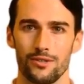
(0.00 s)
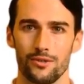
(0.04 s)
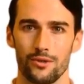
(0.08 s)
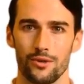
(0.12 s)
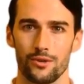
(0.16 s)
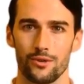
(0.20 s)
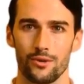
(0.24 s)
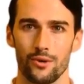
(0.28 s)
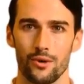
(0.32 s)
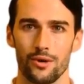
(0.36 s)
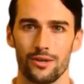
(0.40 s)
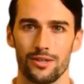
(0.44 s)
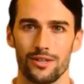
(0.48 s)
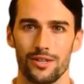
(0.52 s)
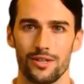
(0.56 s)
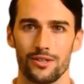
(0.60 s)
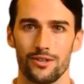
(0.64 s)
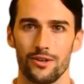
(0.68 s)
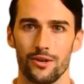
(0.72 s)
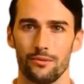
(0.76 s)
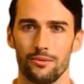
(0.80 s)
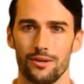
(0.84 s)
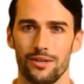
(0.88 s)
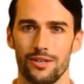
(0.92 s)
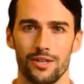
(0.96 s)
good quality
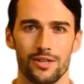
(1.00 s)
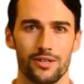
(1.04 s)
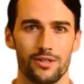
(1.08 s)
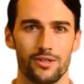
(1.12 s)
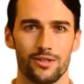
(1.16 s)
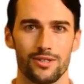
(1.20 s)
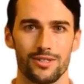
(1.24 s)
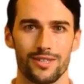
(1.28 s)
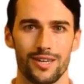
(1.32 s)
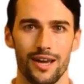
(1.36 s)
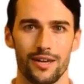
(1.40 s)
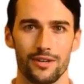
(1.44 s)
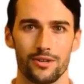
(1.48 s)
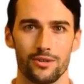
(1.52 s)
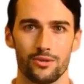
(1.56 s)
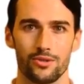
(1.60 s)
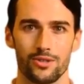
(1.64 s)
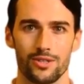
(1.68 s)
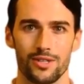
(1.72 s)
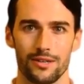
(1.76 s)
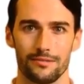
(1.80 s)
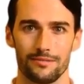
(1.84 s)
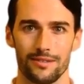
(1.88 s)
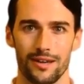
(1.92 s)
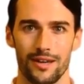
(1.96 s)
raw materials are
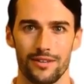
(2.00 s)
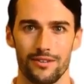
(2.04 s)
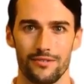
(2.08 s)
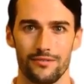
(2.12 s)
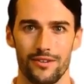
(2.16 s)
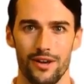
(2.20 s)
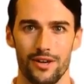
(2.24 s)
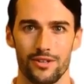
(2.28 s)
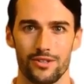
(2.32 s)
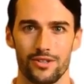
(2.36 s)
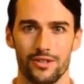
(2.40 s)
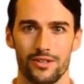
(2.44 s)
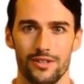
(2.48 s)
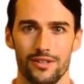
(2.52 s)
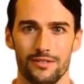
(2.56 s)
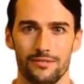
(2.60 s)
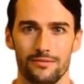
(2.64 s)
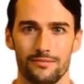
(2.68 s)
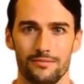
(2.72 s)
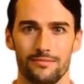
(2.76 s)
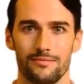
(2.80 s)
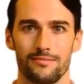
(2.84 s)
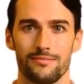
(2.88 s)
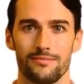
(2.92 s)
used in manufacturing,